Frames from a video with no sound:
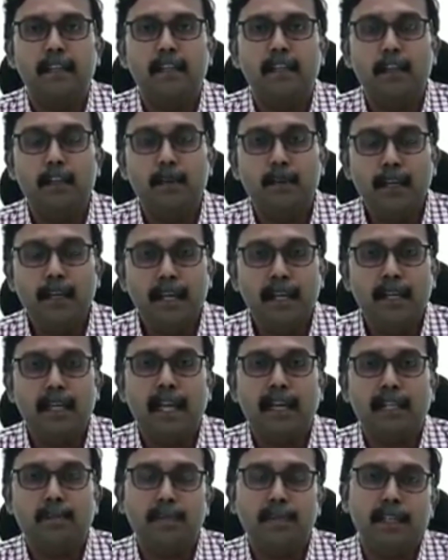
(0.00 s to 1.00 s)
The unique
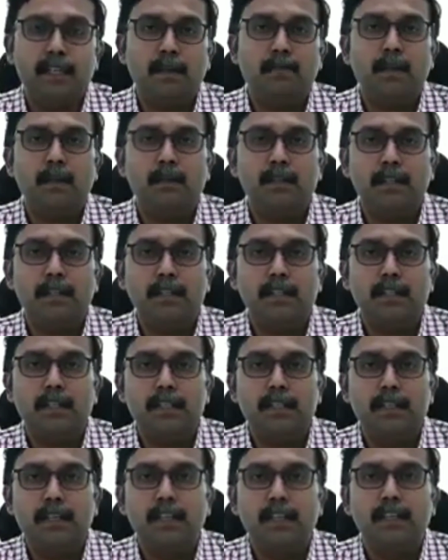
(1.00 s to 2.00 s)
aspect about this
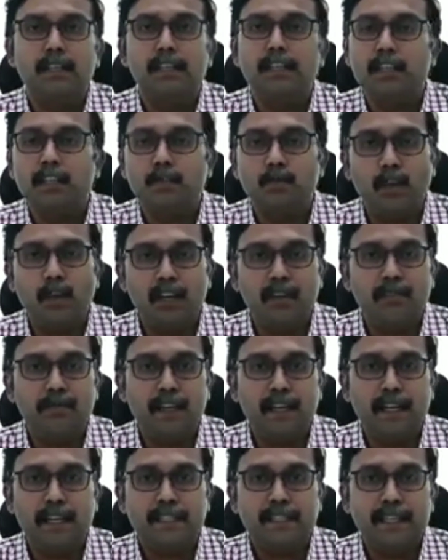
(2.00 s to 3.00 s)
is this
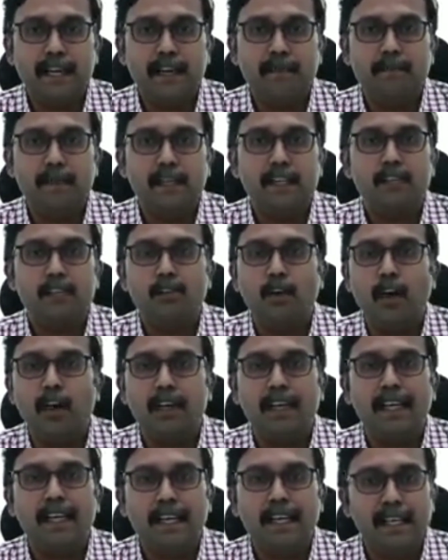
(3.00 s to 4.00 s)
qualifier exam is
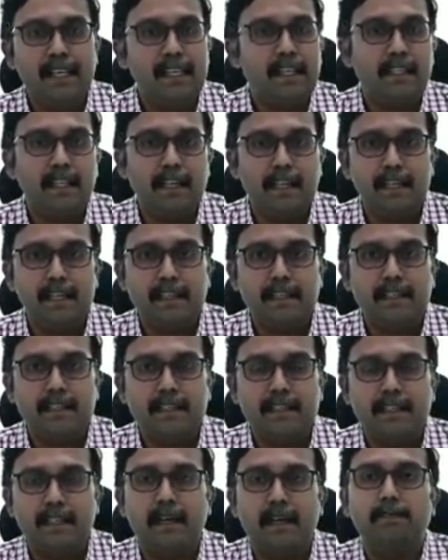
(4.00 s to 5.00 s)
not like any other entrance
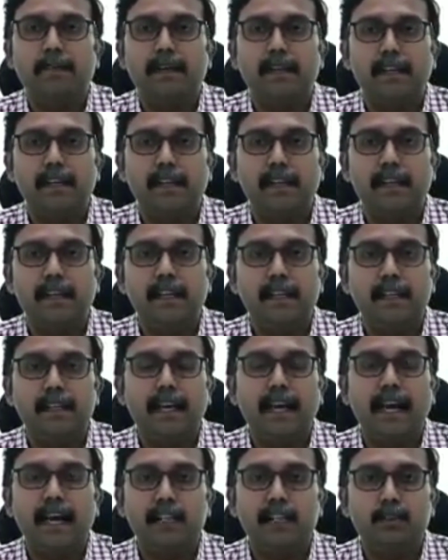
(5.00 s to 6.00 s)
exam. It
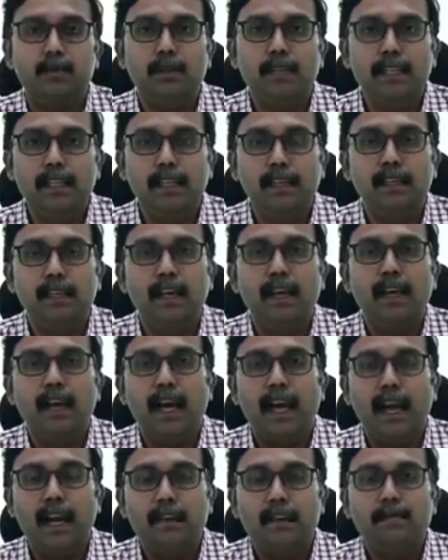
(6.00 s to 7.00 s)
actually
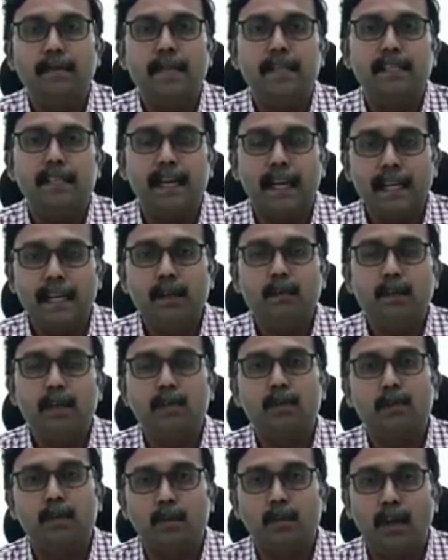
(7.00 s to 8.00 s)
admits anyone
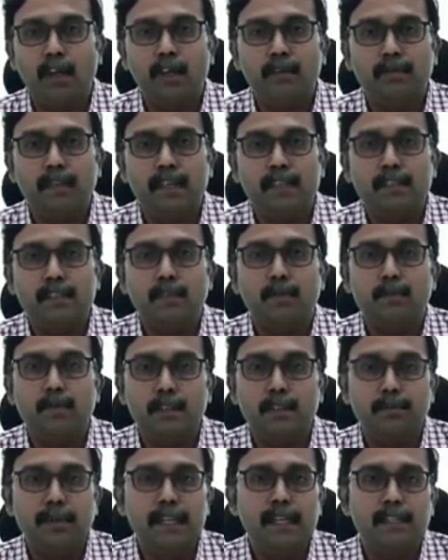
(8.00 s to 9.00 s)
who qualifies,
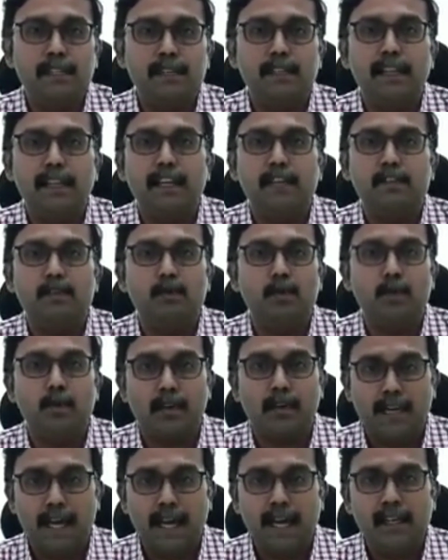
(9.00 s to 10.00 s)
which means there is
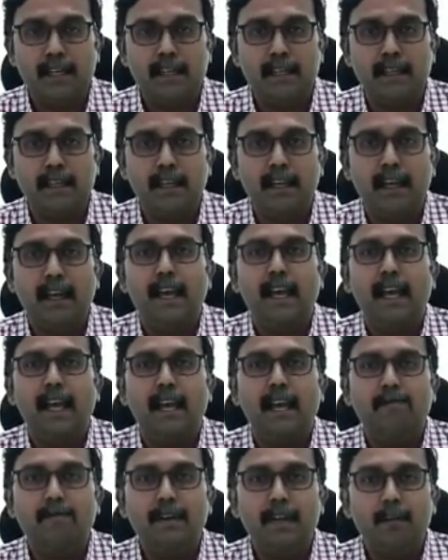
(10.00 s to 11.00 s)
no rank.
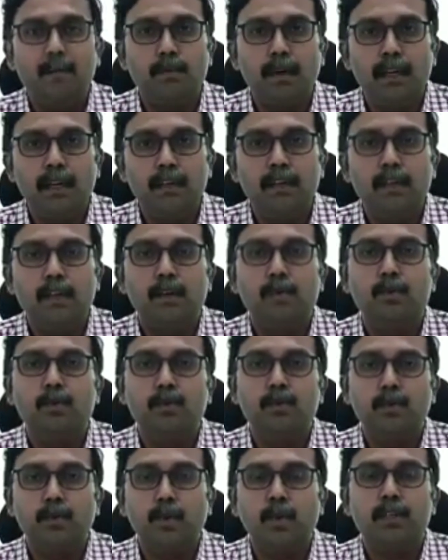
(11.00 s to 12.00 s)
Everyone
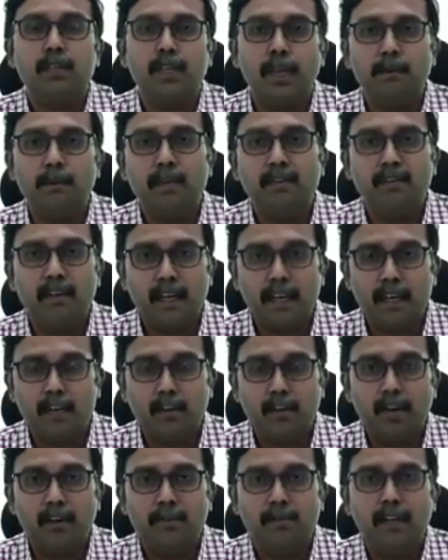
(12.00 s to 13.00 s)
who scores above a
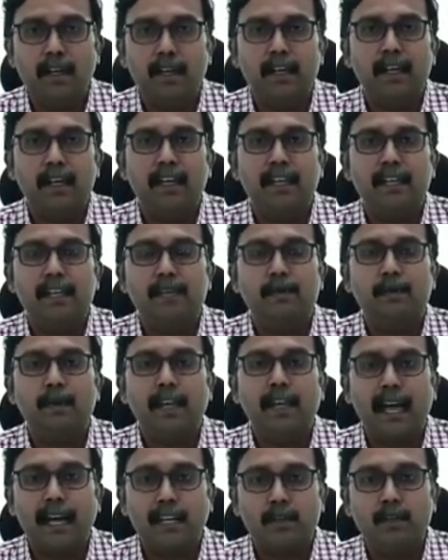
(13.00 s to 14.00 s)
cutoff
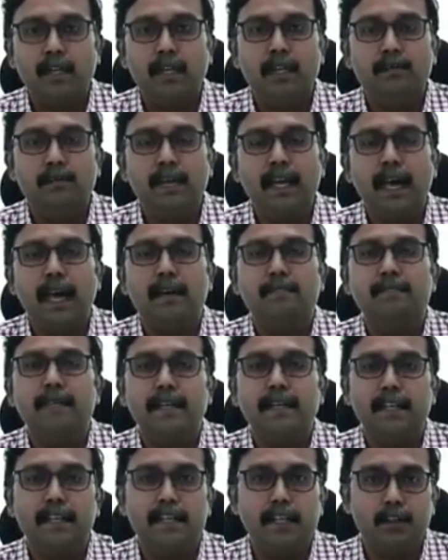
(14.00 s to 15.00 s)
will actually be
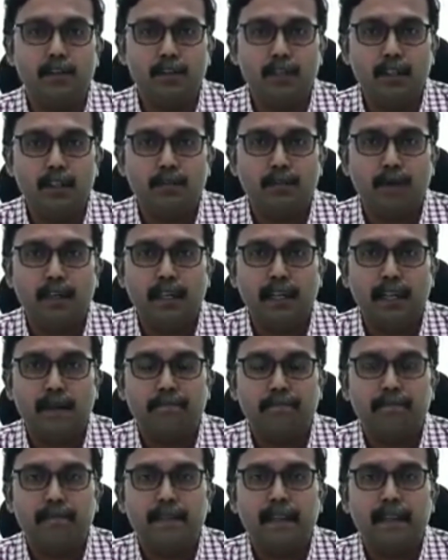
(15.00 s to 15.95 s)
admitted into this program.